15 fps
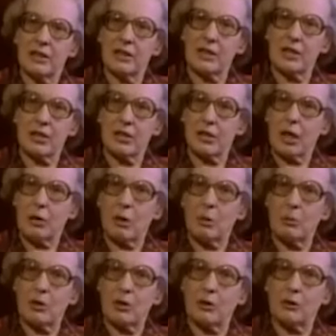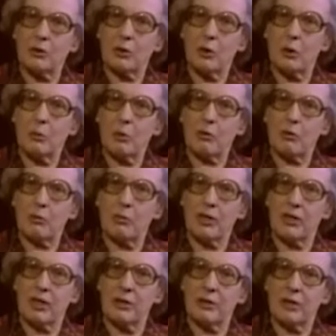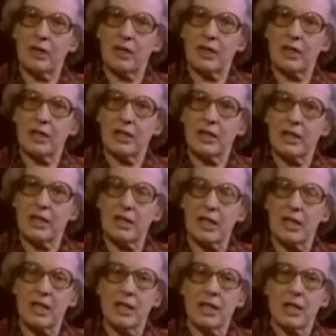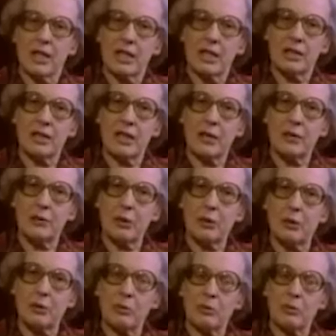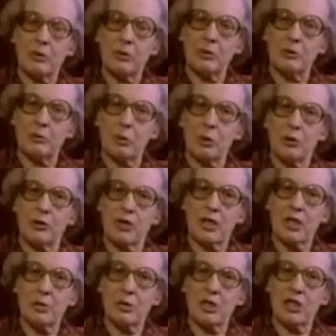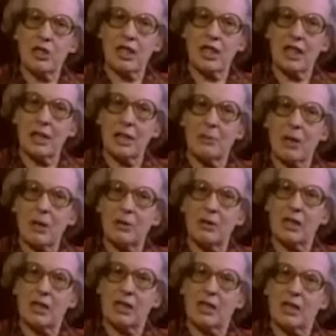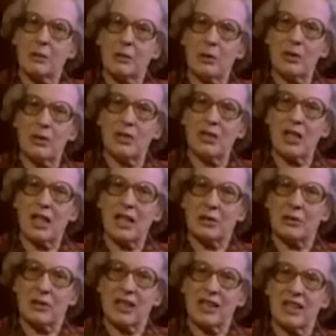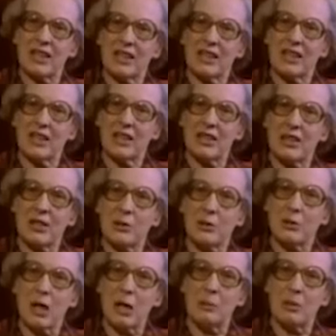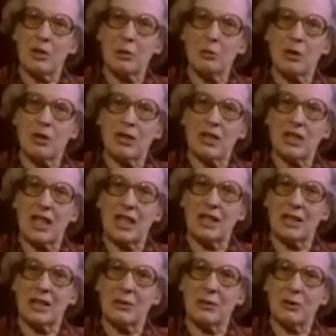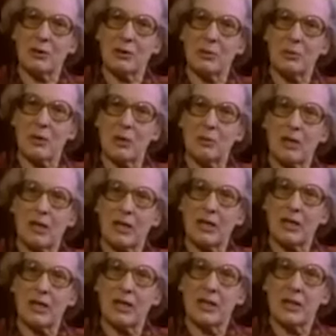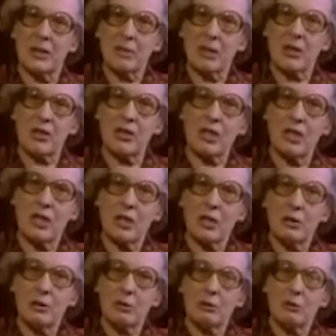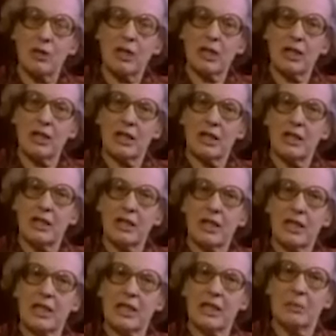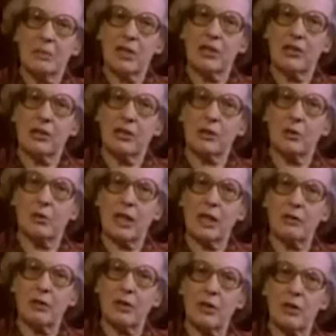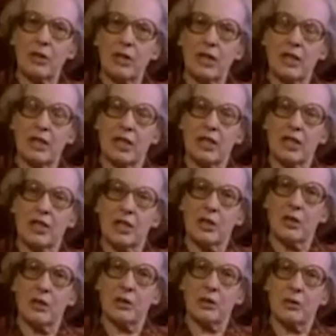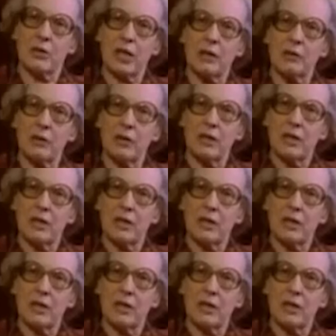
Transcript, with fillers: It's our modern form of myth and fairy tales. And therefore, movies which tell about the inner world, like fairy tales do, are much more attractive to the public because we really need myths to have an orientation or to have